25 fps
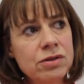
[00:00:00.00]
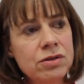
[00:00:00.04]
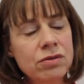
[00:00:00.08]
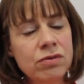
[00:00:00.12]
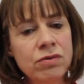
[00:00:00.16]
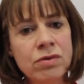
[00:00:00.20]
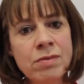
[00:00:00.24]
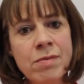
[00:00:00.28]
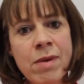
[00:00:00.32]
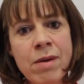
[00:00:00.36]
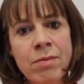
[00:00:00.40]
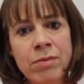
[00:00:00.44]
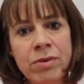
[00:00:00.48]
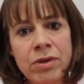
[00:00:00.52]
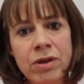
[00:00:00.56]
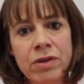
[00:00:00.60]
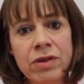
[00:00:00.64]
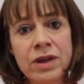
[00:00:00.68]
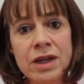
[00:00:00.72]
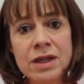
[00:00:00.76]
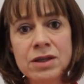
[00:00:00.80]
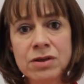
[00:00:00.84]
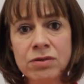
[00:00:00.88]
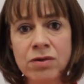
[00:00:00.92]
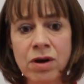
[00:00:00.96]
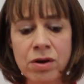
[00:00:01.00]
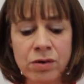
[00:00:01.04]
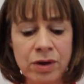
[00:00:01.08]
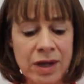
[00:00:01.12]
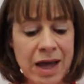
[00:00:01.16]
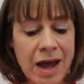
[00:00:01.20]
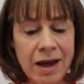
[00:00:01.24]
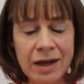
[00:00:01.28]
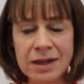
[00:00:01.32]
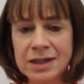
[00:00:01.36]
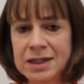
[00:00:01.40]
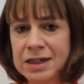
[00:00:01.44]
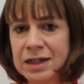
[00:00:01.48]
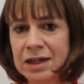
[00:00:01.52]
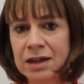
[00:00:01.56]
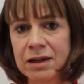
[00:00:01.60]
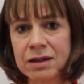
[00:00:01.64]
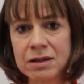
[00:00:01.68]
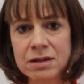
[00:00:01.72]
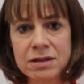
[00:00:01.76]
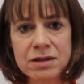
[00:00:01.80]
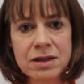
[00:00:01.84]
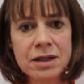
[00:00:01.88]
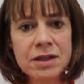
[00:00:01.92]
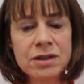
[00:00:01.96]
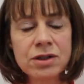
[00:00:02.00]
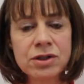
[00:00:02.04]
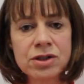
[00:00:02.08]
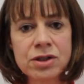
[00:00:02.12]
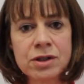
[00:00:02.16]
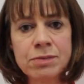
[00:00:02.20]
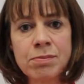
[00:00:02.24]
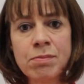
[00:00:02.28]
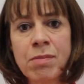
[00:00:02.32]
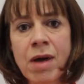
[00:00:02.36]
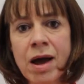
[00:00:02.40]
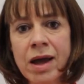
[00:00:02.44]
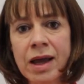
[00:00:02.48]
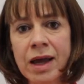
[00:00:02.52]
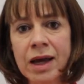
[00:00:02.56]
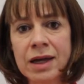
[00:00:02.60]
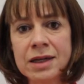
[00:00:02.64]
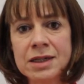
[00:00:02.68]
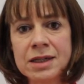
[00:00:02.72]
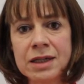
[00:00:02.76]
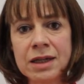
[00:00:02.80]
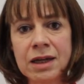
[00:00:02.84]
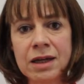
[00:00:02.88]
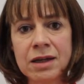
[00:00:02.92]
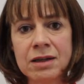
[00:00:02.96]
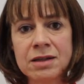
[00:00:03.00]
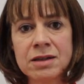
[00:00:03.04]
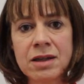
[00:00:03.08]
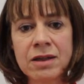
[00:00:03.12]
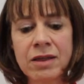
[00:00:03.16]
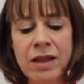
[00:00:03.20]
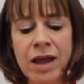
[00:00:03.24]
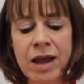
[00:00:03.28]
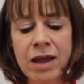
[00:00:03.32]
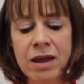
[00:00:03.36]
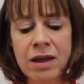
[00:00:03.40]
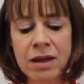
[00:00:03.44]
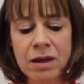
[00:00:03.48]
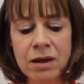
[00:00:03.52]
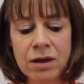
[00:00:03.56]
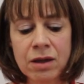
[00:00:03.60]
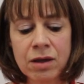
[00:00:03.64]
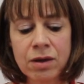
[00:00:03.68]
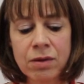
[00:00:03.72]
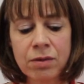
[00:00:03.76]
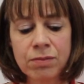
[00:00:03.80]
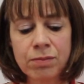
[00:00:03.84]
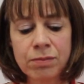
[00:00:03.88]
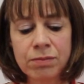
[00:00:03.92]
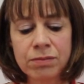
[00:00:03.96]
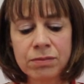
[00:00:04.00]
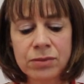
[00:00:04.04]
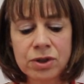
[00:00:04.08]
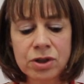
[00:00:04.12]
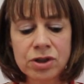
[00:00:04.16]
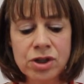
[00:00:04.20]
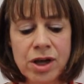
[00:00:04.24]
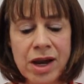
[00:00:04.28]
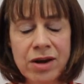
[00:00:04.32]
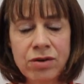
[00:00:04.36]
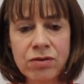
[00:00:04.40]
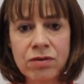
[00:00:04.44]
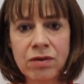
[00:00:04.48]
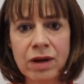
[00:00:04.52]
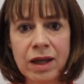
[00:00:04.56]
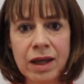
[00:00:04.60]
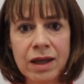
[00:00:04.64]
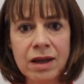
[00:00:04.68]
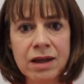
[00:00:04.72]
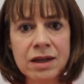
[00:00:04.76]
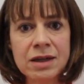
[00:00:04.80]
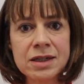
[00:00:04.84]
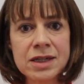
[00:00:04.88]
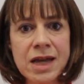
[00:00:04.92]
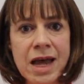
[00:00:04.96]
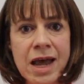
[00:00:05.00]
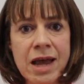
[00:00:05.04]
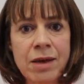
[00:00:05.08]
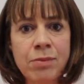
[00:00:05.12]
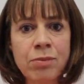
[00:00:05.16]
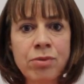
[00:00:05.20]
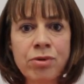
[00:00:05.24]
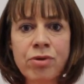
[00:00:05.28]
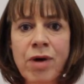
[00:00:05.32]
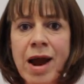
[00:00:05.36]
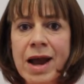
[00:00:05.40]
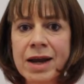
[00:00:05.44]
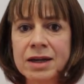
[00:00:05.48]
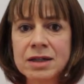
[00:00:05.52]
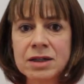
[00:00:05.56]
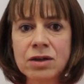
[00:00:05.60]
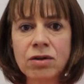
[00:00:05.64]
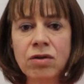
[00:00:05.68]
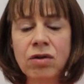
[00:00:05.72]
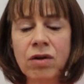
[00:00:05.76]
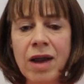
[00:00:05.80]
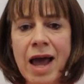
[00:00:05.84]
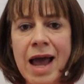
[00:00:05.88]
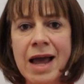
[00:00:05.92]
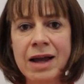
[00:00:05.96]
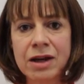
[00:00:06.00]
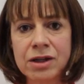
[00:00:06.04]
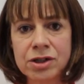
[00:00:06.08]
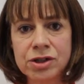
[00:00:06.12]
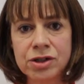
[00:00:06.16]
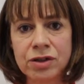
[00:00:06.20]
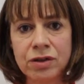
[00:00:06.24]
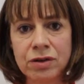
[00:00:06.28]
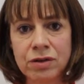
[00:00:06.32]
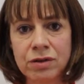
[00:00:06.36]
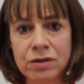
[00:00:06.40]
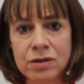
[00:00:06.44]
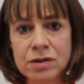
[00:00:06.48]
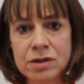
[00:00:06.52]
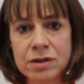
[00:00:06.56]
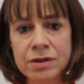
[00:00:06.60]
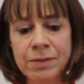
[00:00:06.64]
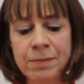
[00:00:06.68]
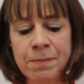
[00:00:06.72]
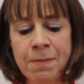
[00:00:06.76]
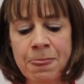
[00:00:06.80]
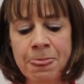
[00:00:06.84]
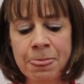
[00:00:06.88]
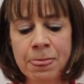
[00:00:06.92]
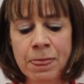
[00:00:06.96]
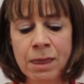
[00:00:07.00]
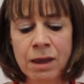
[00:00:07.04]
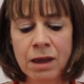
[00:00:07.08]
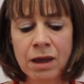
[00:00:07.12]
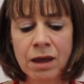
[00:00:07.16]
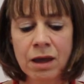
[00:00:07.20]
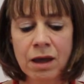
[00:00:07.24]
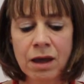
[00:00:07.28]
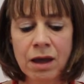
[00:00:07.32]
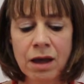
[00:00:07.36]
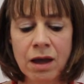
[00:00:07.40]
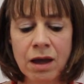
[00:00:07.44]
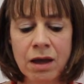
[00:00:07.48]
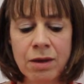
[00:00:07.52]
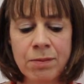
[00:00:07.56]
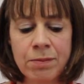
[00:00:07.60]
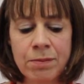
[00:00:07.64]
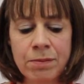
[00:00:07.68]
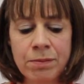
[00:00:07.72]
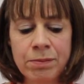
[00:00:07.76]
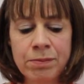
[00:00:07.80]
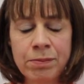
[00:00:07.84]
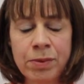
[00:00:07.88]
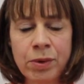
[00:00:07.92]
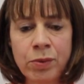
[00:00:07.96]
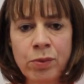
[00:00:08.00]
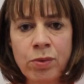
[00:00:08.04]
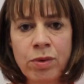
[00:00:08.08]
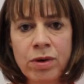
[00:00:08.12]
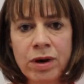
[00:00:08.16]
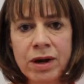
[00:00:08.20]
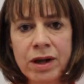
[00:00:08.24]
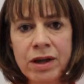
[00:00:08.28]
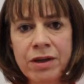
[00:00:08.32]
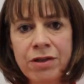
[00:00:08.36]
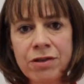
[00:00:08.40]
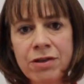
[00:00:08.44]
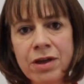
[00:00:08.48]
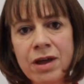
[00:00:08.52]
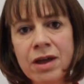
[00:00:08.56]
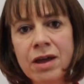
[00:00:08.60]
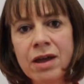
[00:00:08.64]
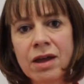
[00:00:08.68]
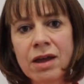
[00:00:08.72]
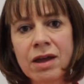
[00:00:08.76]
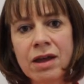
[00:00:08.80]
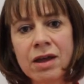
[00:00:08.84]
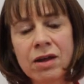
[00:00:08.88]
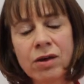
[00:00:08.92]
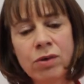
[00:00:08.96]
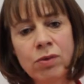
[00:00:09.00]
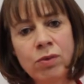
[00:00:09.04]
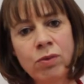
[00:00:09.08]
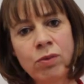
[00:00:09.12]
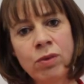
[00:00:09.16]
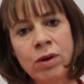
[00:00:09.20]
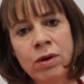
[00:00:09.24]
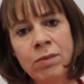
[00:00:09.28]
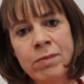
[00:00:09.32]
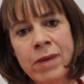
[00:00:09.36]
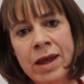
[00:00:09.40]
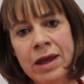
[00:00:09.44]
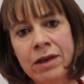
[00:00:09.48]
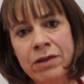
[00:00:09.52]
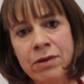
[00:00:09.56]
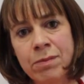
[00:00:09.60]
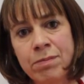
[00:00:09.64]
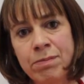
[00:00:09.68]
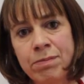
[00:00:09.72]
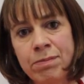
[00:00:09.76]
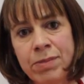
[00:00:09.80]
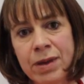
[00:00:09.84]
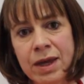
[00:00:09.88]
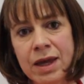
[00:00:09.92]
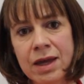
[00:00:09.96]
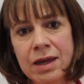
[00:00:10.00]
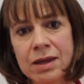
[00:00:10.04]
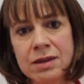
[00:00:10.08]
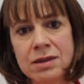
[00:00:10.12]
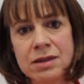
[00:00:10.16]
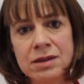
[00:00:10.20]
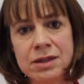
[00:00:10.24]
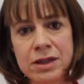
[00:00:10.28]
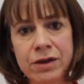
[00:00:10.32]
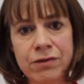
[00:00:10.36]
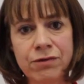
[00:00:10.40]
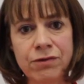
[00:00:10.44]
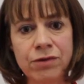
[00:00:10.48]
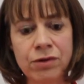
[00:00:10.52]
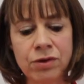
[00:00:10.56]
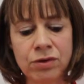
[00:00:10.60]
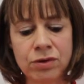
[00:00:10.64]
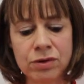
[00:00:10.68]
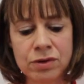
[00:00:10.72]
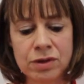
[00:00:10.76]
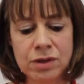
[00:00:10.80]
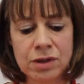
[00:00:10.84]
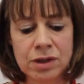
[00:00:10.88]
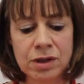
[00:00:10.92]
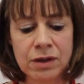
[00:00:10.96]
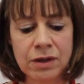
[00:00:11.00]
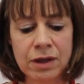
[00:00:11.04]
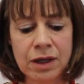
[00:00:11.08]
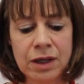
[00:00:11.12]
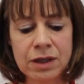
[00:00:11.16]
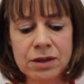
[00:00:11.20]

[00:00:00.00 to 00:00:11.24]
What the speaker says: remember that these are only ideas. These are just my ideas, and they generally contain practical actions. But what I think will make the biggest difference to the